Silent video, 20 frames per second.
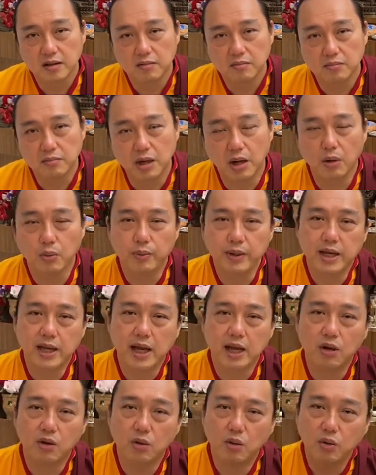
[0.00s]
But we
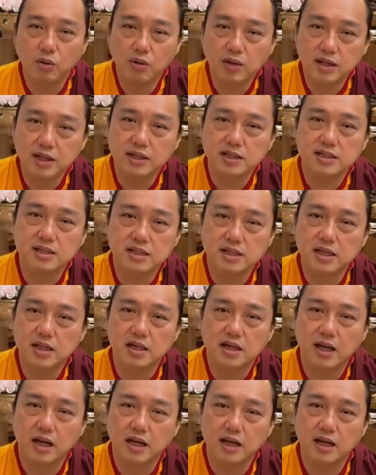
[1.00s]
can only see
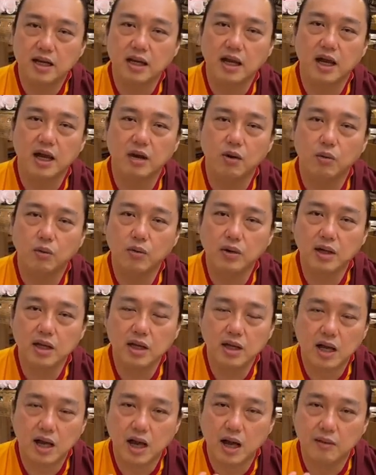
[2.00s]
that it can
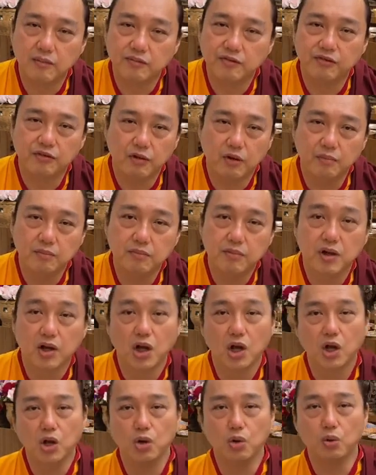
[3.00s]
only come from
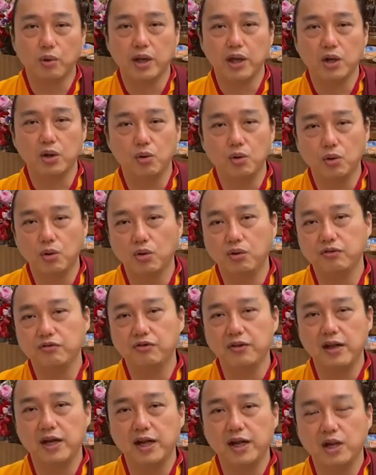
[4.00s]
looking good,
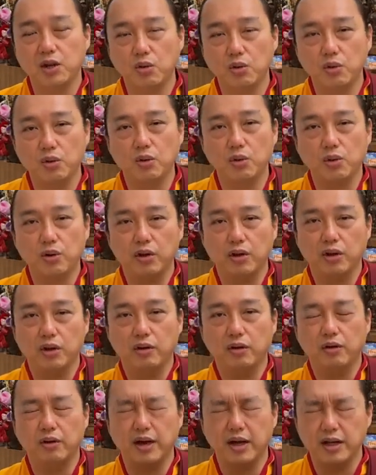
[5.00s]
feeling good,
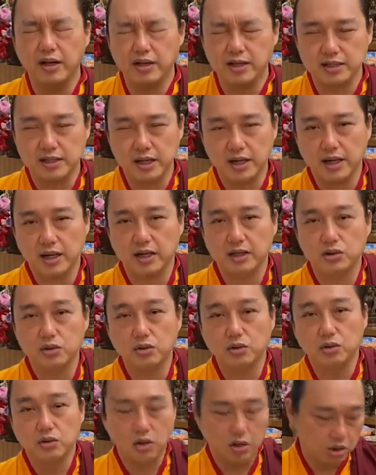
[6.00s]
and this and that.
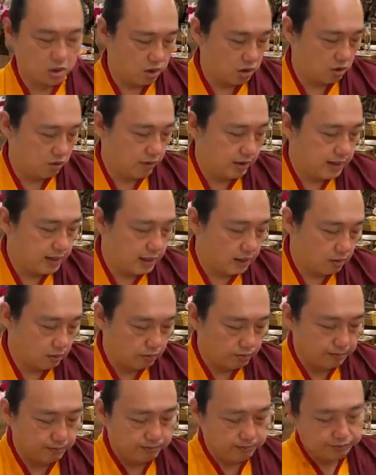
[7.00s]
So right now,
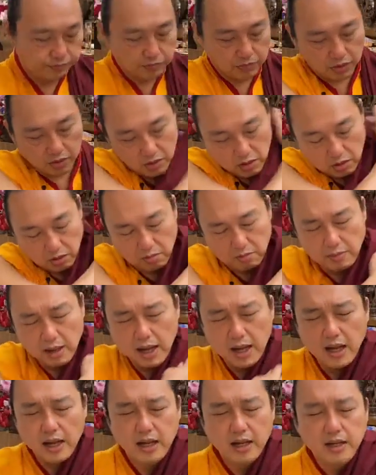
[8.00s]

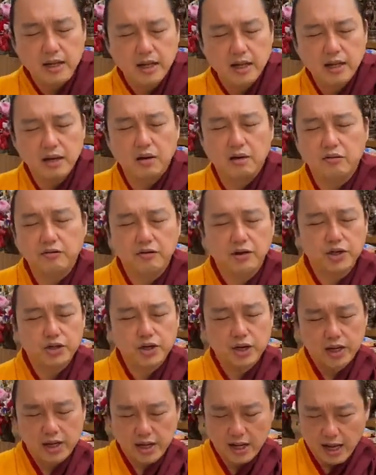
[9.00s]
Mahayana or
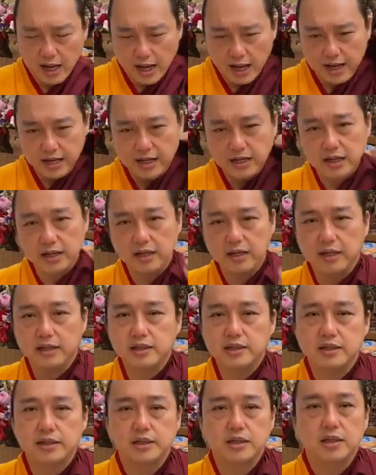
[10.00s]
Vajrayana idea
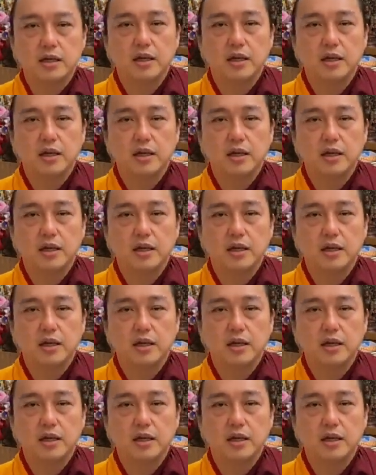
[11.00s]
is,